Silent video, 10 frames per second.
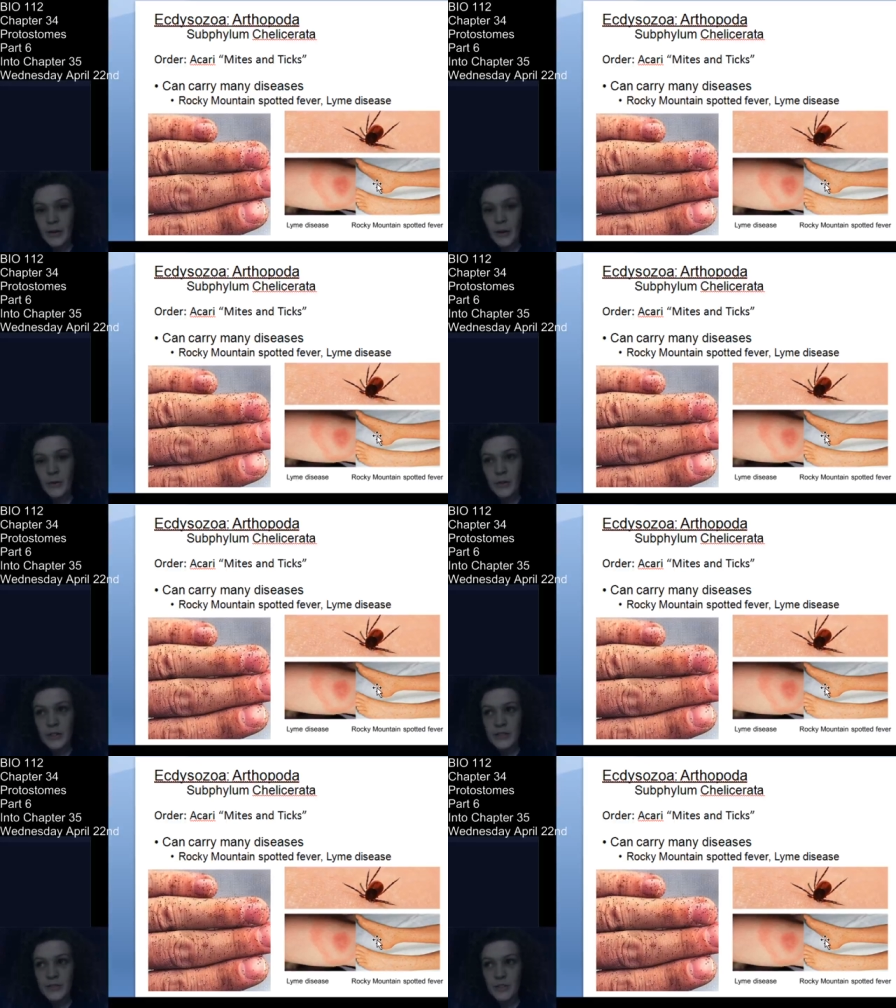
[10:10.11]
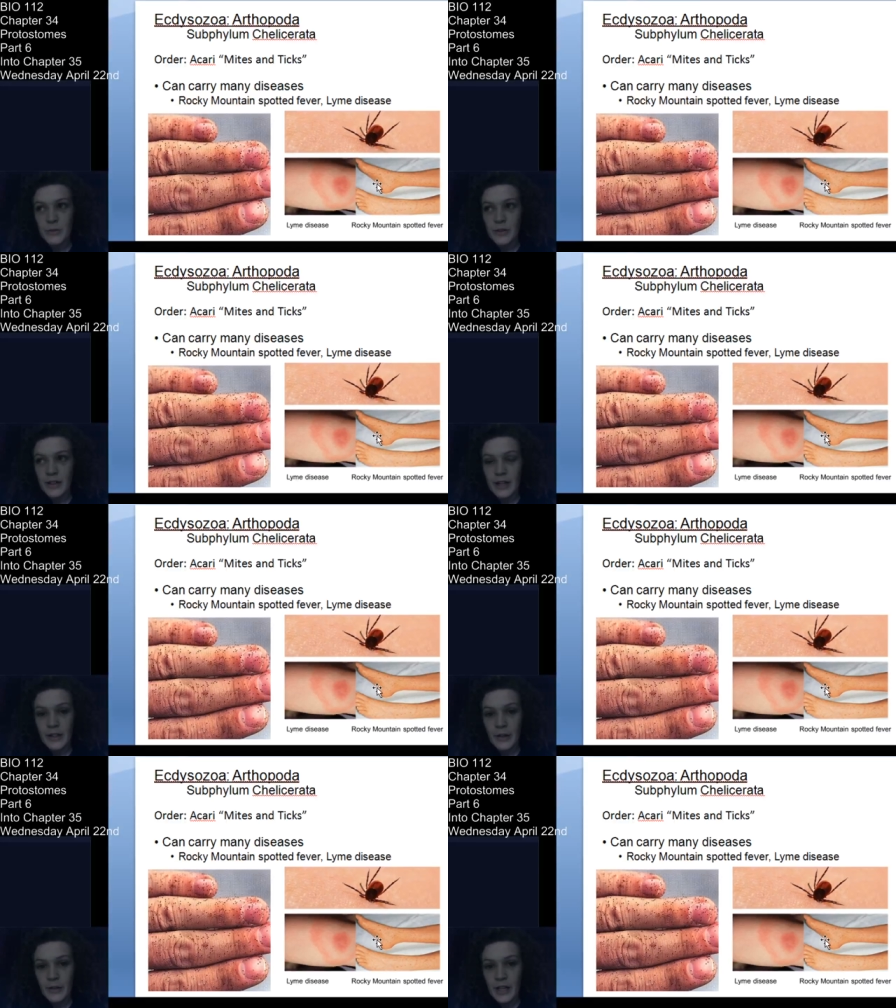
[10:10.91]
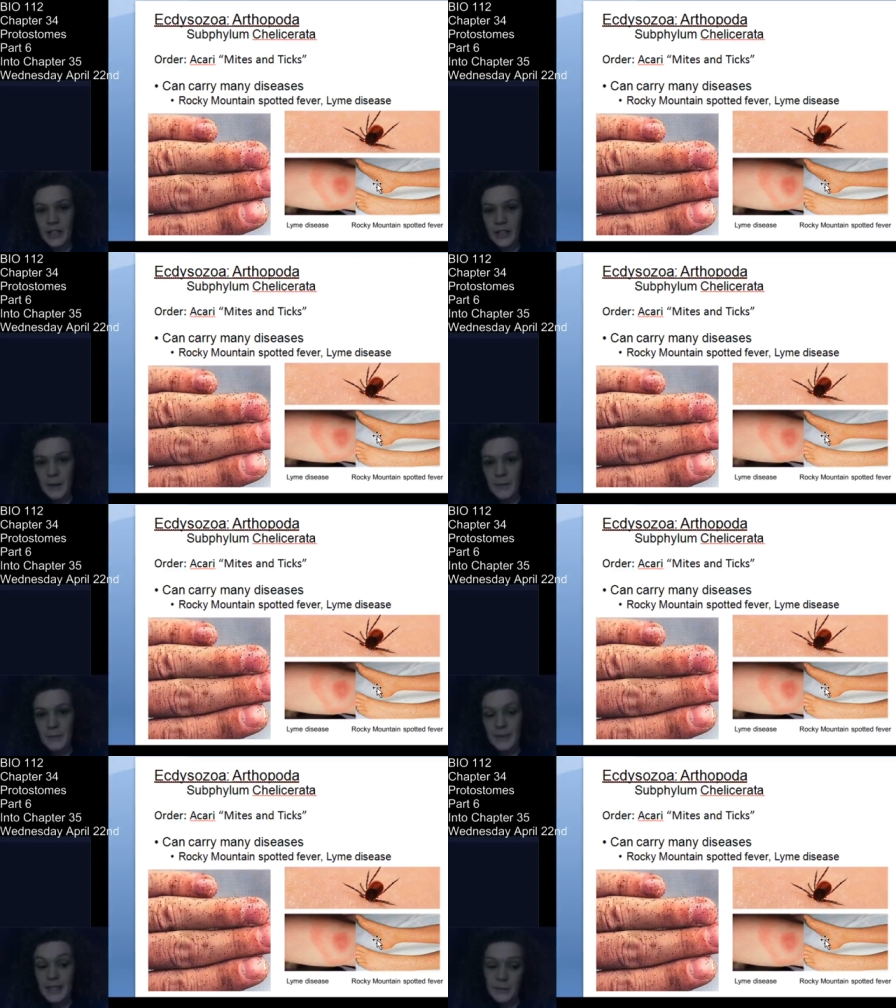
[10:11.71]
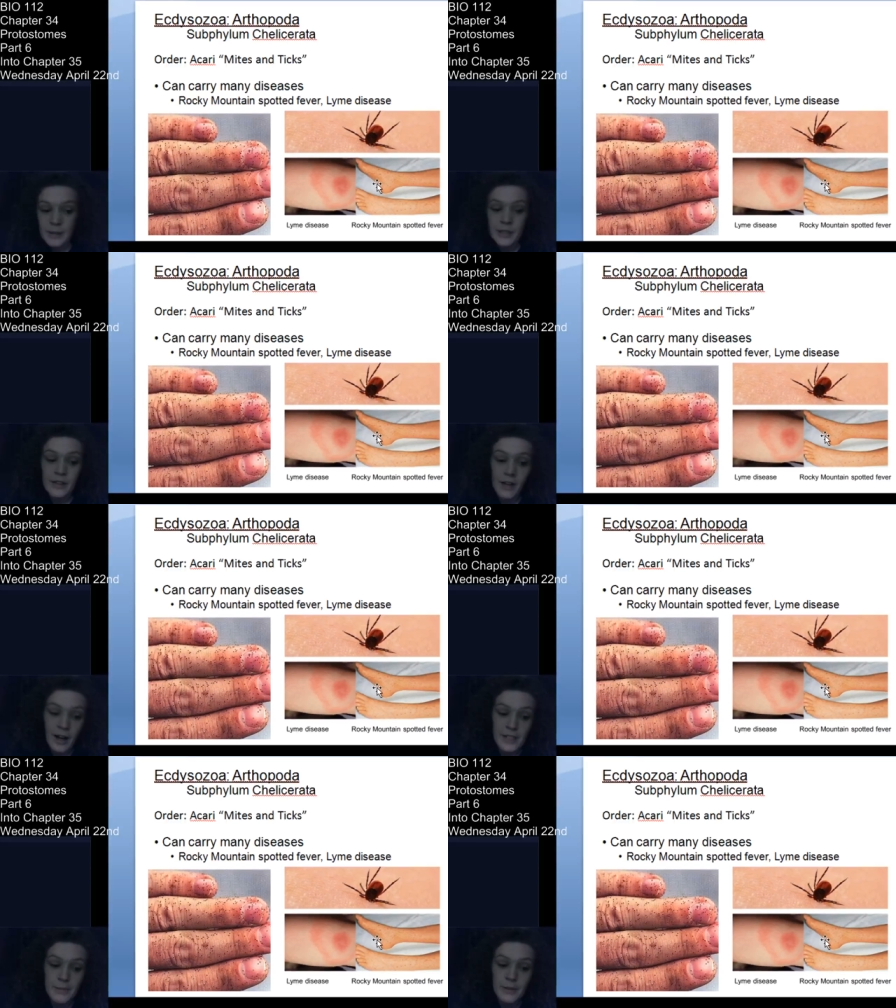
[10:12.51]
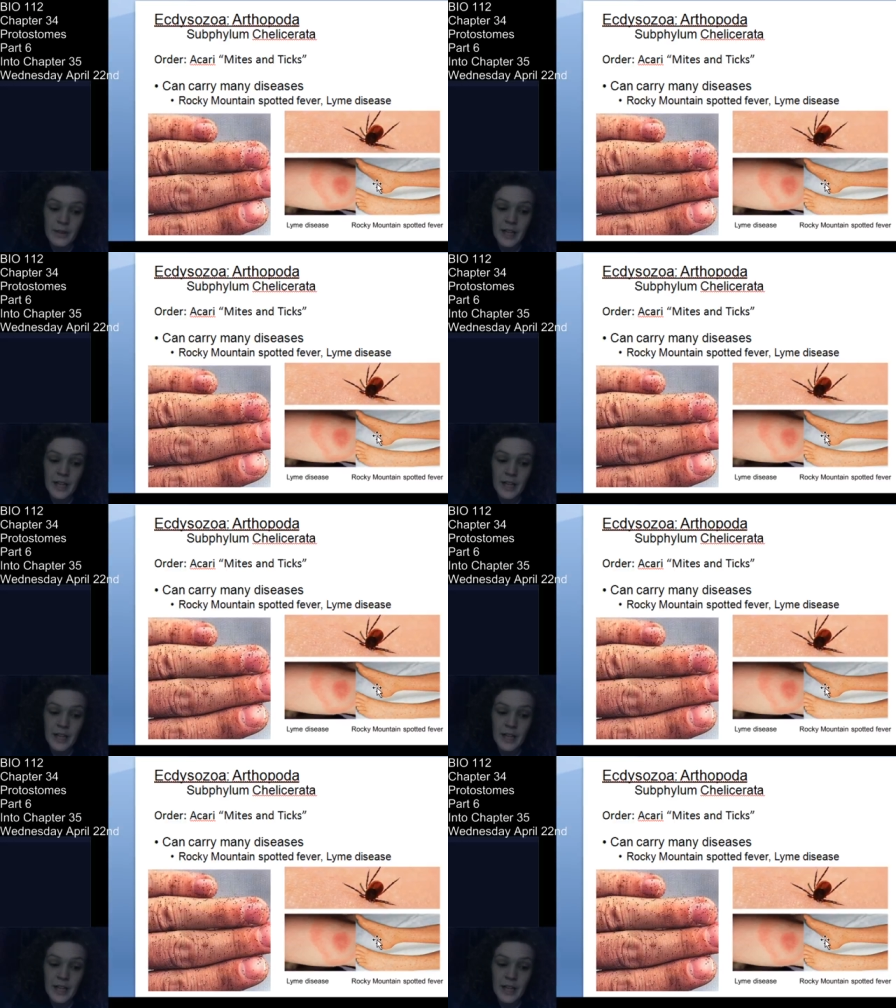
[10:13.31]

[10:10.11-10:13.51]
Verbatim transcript: an older individual that I know, they ended up being admitted to the hospital.